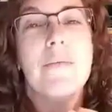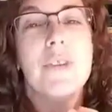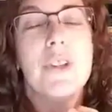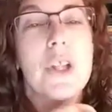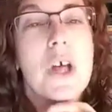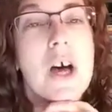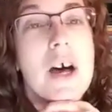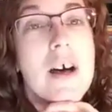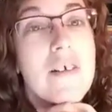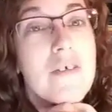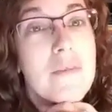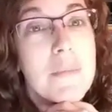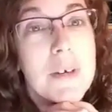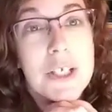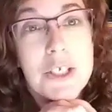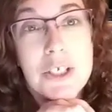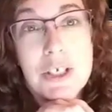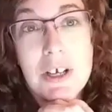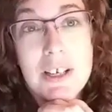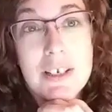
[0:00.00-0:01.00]
Love
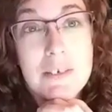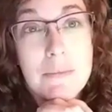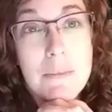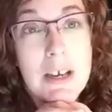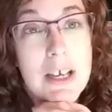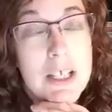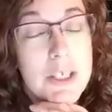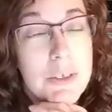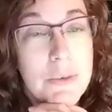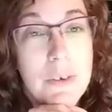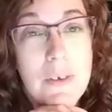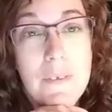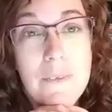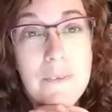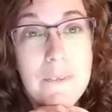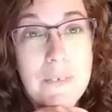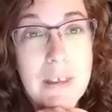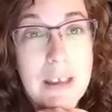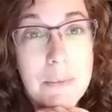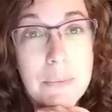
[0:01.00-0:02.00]
my John Maxwell
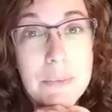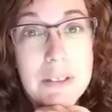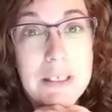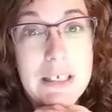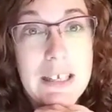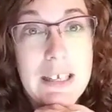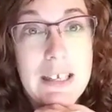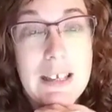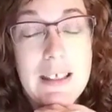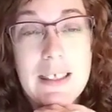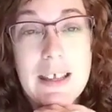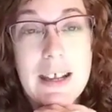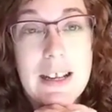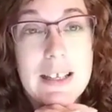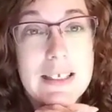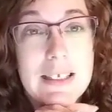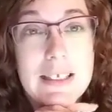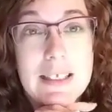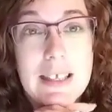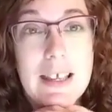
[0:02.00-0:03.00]
family. That
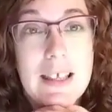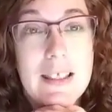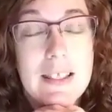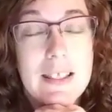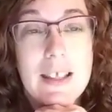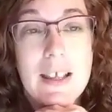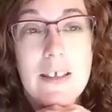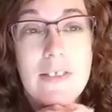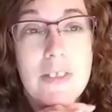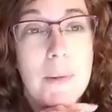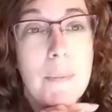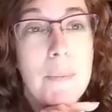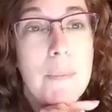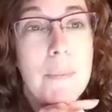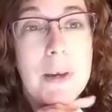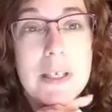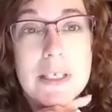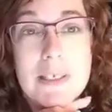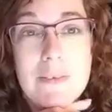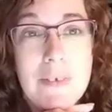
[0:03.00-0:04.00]
is like the
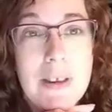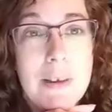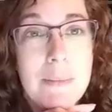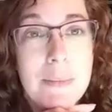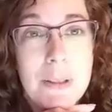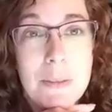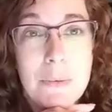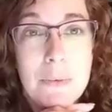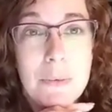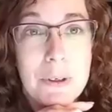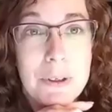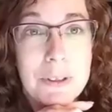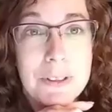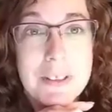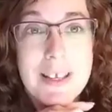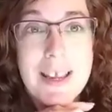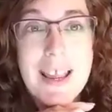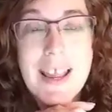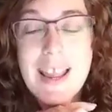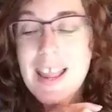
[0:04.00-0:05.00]
best family in the world.
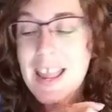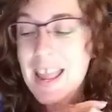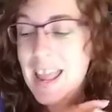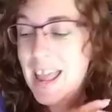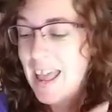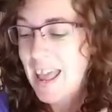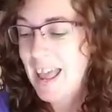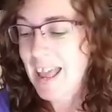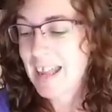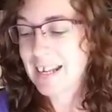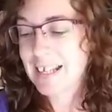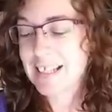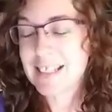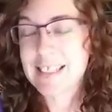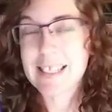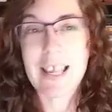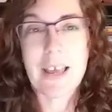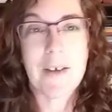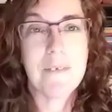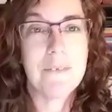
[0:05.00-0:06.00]
And it's
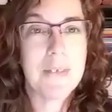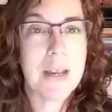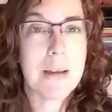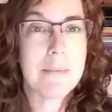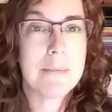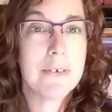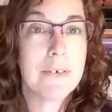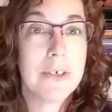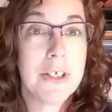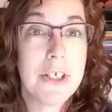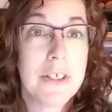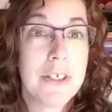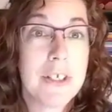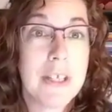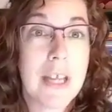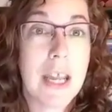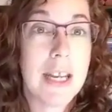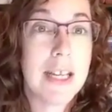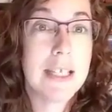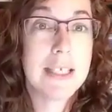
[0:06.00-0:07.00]
like a family reunion
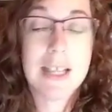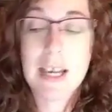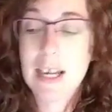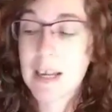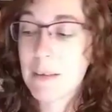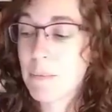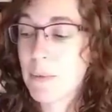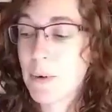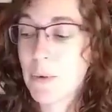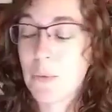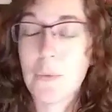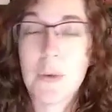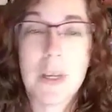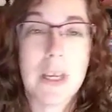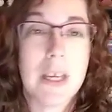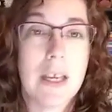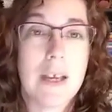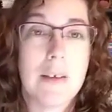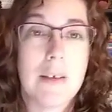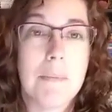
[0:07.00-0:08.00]
anytime
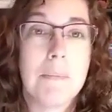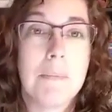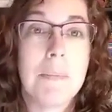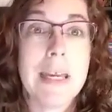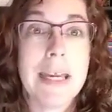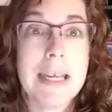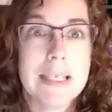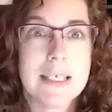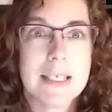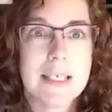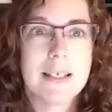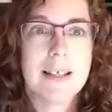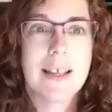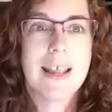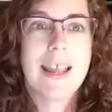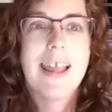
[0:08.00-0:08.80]
we meet.